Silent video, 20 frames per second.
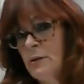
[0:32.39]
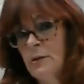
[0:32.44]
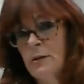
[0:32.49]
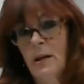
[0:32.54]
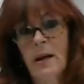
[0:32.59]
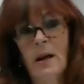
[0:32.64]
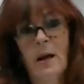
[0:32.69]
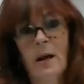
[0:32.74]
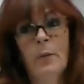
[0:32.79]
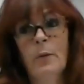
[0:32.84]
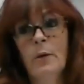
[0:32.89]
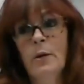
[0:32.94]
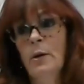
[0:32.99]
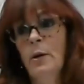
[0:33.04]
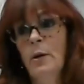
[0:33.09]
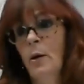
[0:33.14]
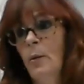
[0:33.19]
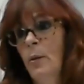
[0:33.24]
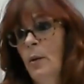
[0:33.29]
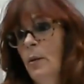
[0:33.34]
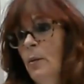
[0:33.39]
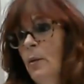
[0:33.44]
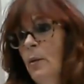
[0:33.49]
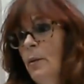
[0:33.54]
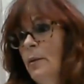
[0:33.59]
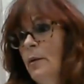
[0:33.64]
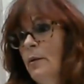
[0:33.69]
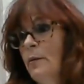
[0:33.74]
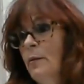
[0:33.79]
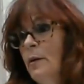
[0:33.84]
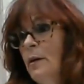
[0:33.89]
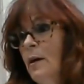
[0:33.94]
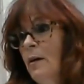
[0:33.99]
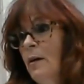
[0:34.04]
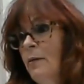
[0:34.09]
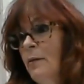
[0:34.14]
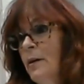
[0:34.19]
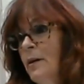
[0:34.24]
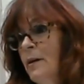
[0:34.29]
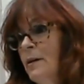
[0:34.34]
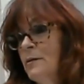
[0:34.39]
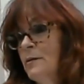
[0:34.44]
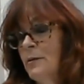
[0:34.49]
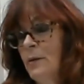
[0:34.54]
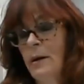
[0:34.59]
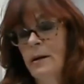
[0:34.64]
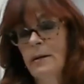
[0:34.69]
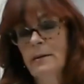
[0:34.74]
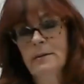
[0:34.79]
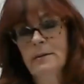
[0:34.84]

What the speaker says: like I wouldn't know what woman in recovery is, right?